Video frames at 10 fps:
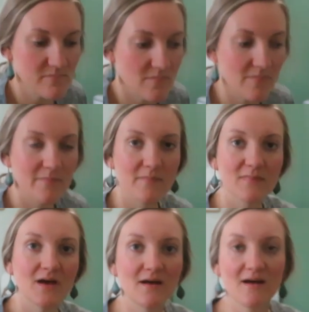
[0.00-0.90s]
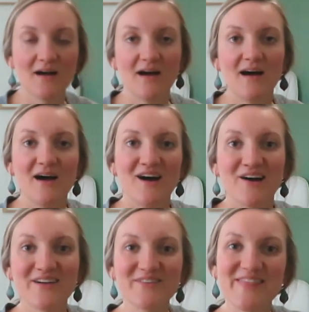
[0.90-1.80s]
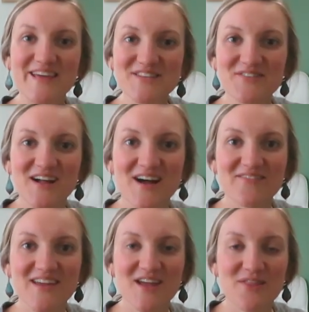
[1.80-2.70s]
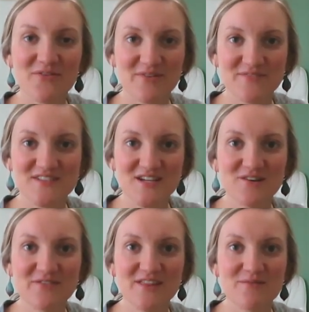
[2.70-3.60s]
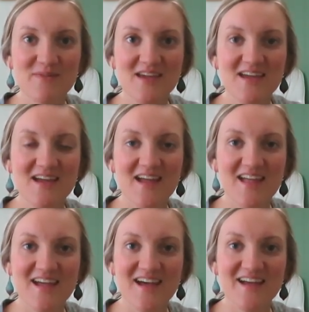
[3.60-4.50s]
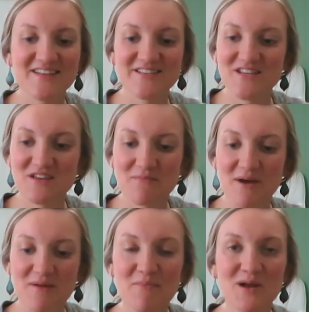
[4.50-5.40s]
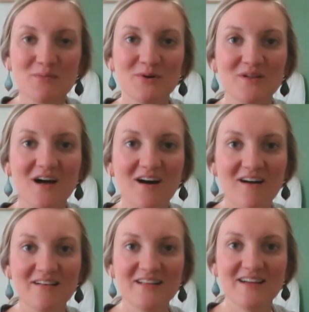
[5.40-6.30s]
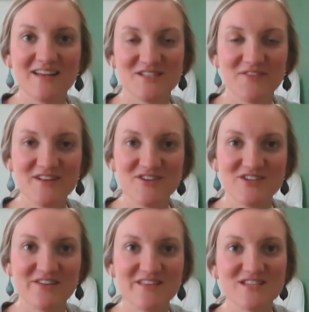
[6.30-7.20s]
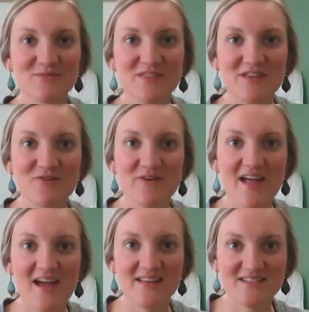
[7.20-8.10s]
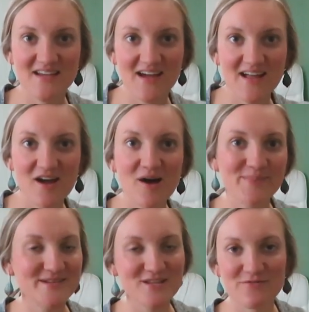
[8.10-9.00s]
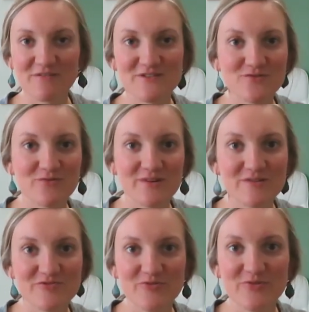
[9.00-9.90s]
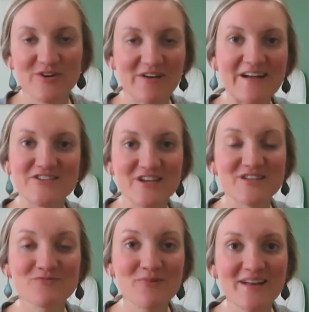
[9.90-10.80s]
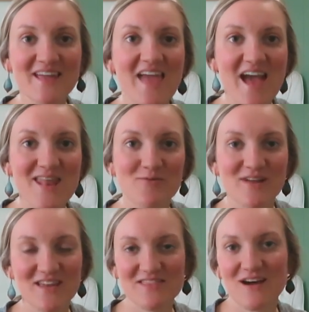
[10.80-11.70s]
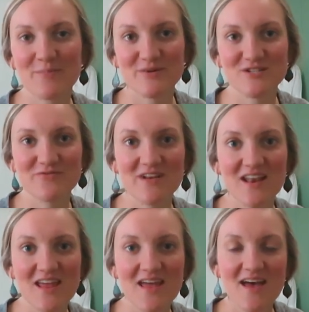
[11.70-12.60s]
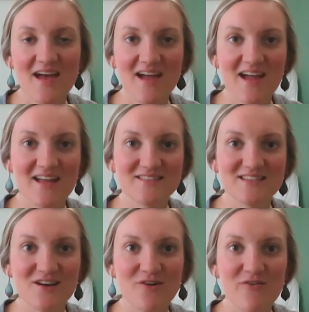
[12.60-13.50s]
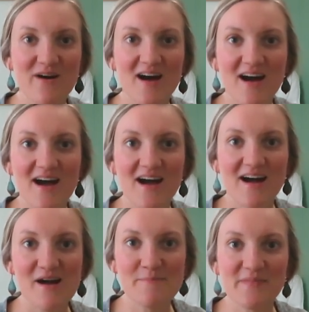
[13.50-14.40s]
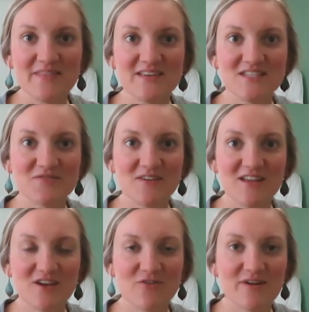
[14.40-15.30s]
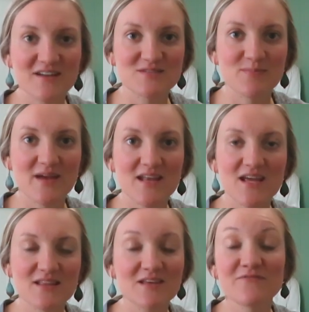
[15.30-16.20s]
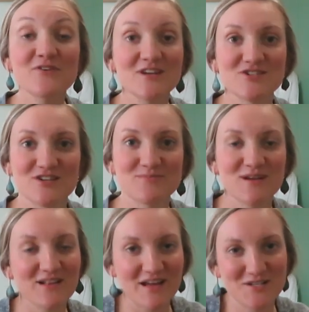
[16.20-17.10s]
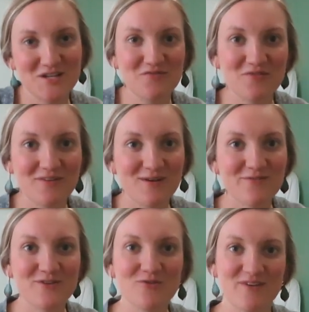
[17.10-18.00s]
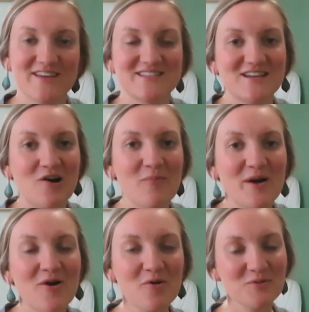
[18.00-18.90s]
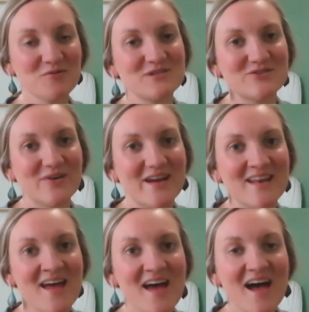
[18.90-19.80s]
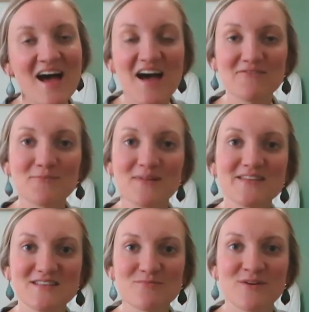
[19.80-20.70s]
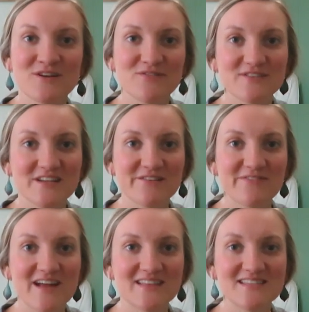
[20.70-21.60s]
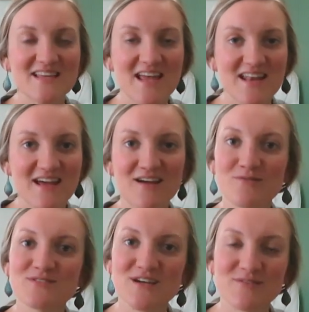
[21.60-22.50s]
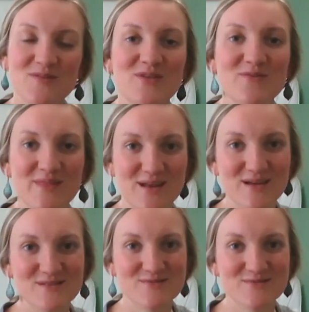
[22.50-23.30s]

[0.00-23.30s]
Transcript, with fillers: All right, well, thanks for coming thrifting with me and seeing my minimal haul. It's fun to share these with you, and I hop into thrift stores or garage sales when I can, when I get the opportunity. And so um, this video has been, the footage has been collected for a few weeks now, but hope you enjoyed. Have a blessed and wonderful day, friends, and I will talk with you in the next